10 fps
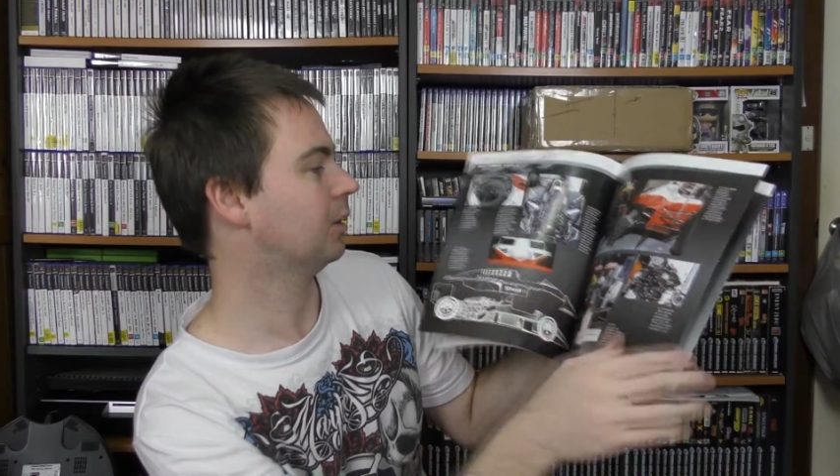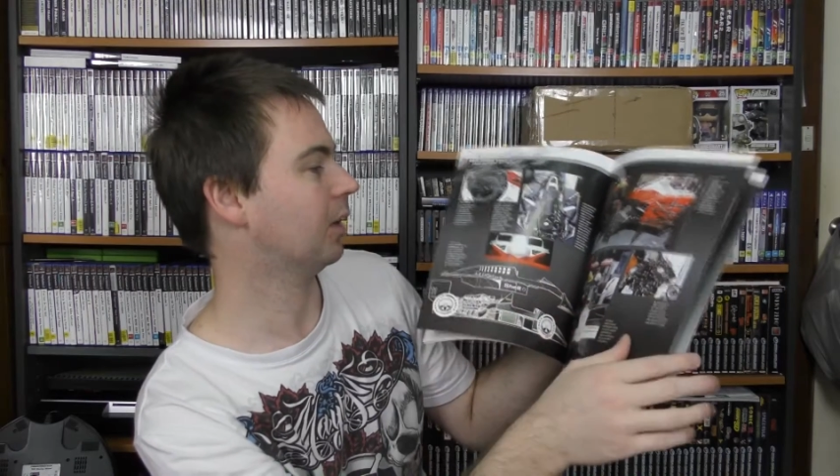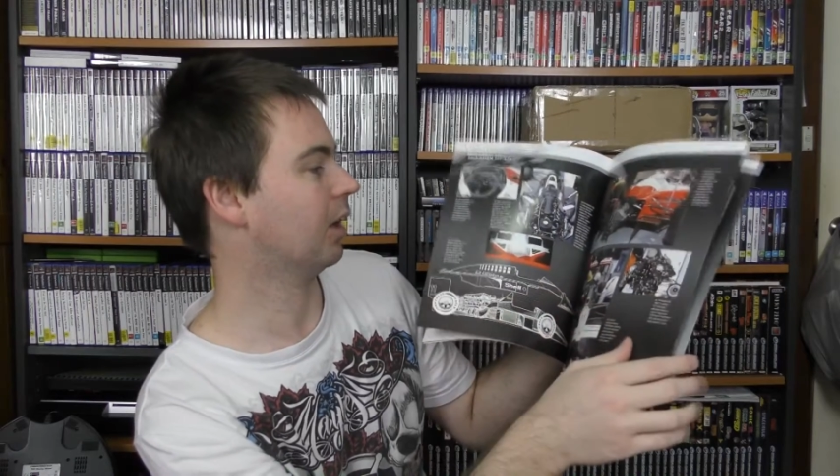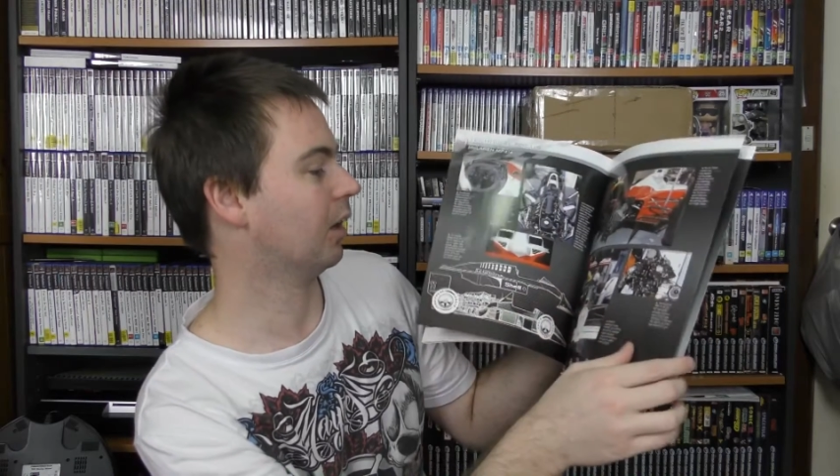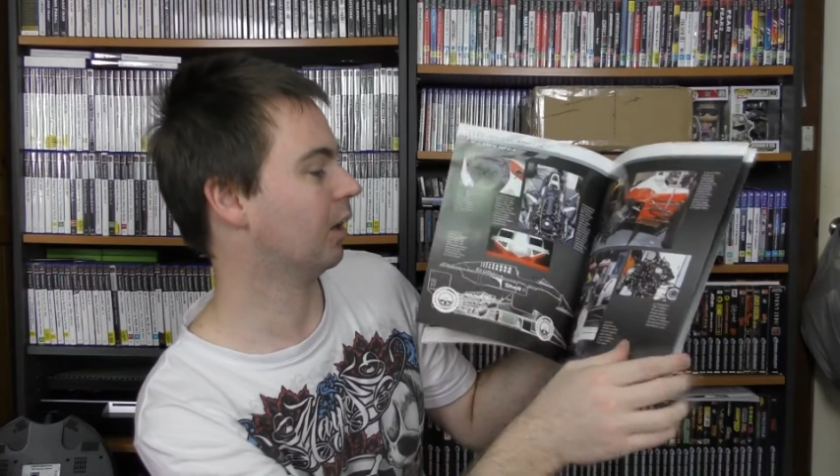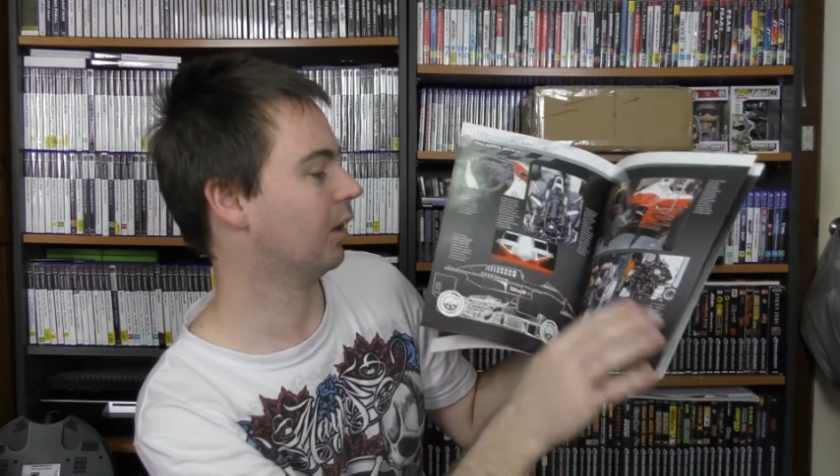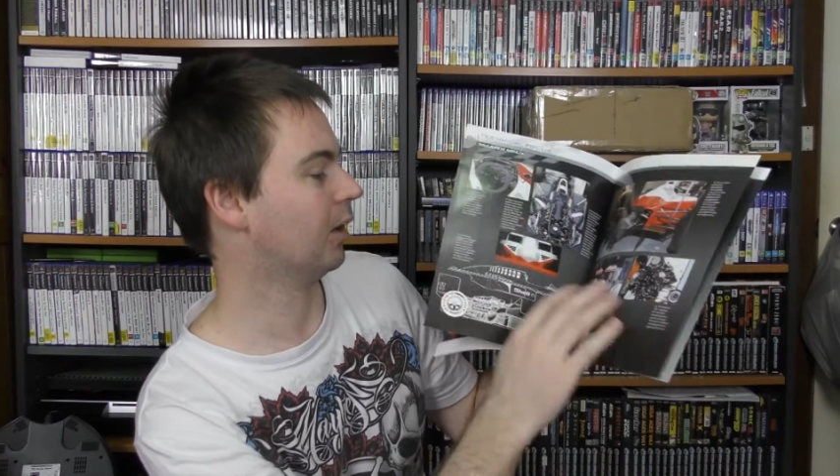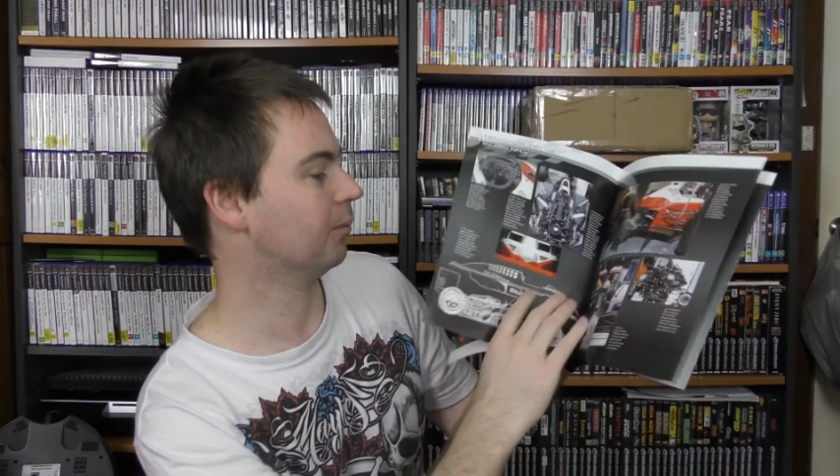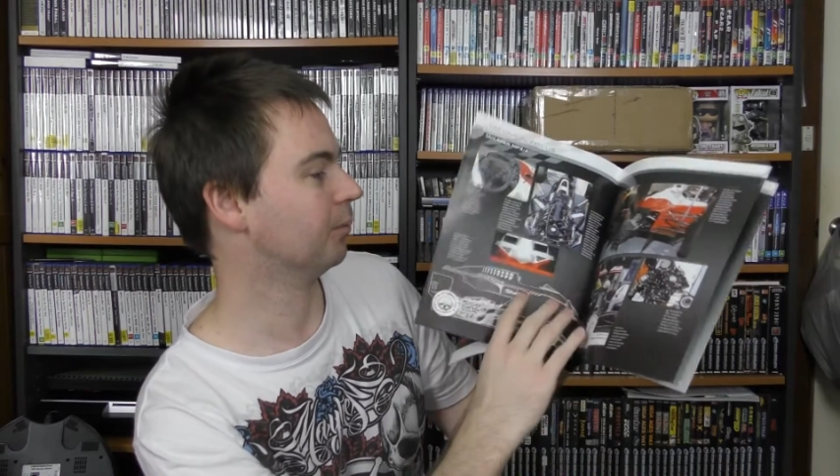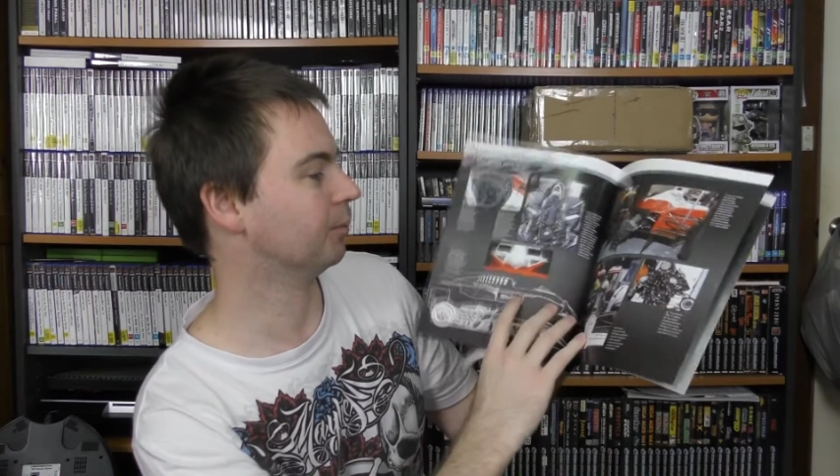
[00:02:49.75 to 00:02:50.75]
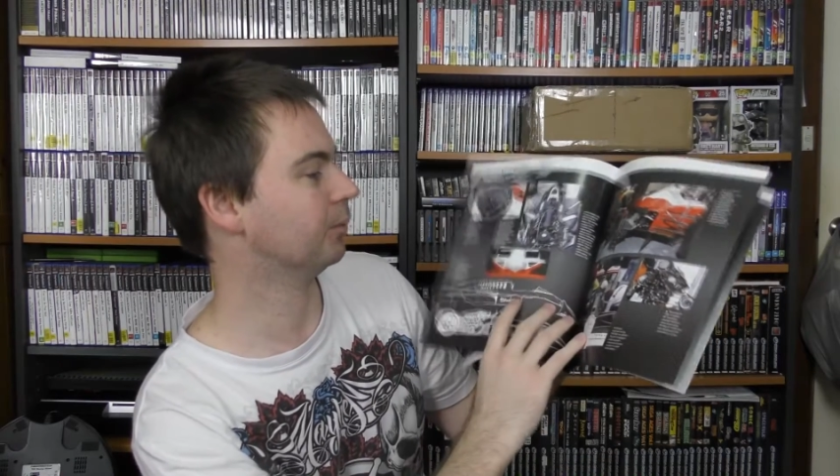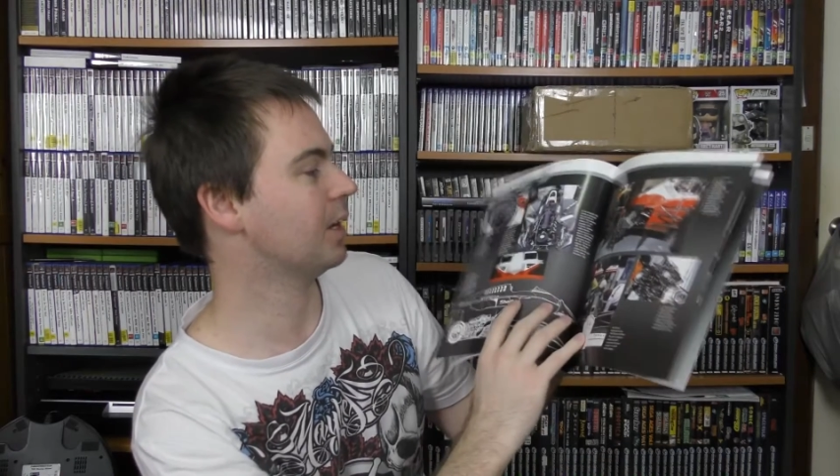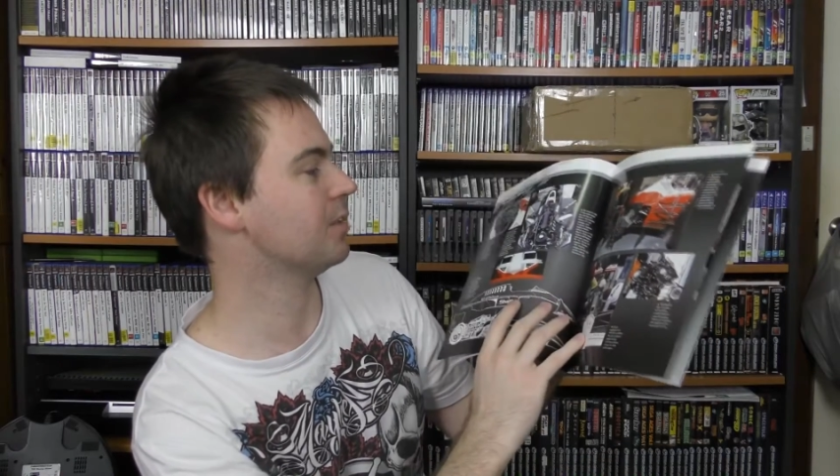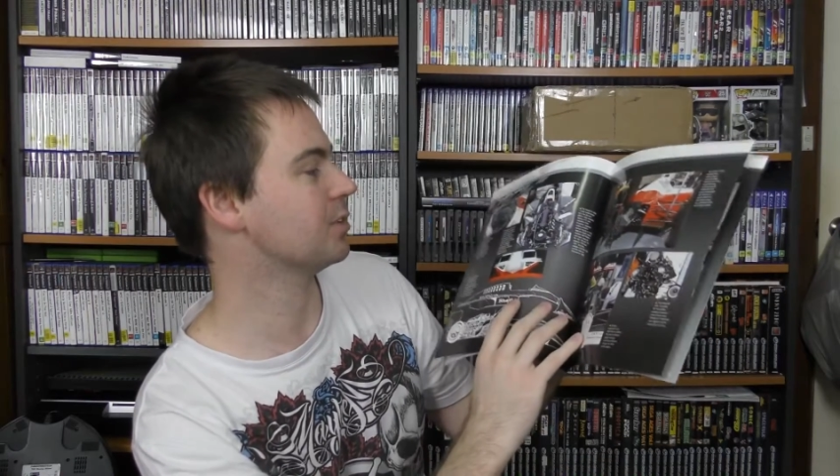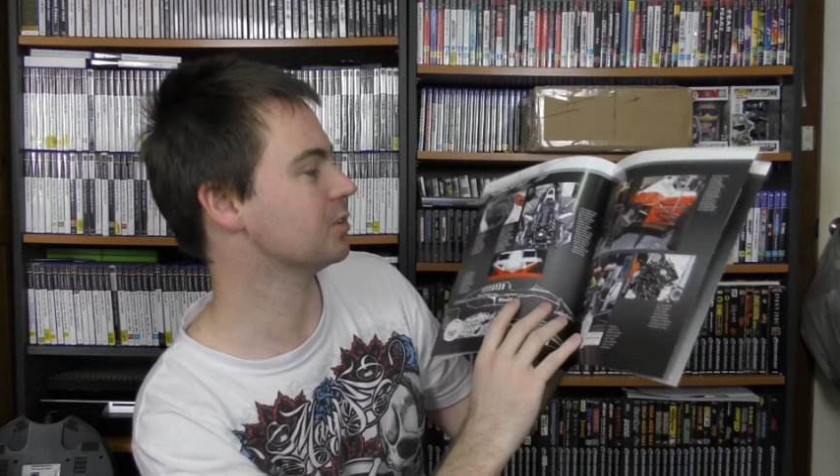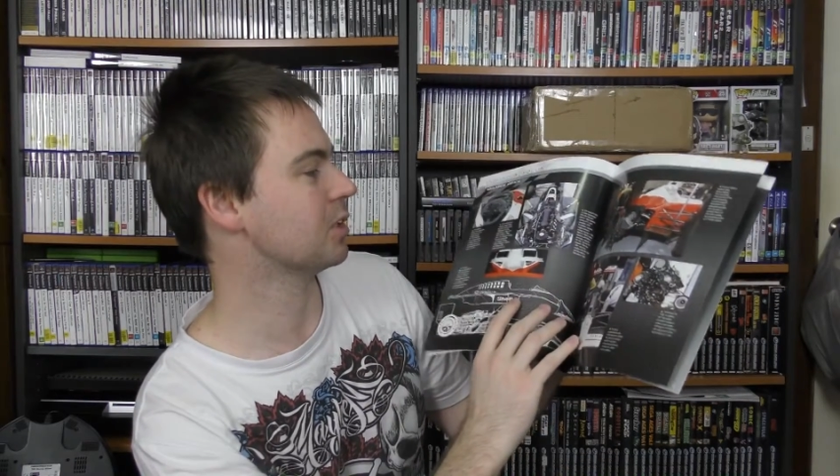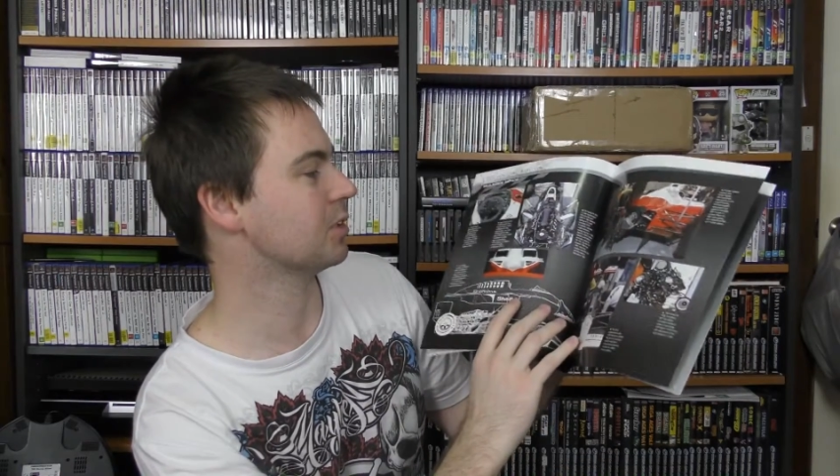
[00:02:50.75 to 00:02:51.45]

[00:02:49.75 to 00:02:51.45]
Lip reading: Even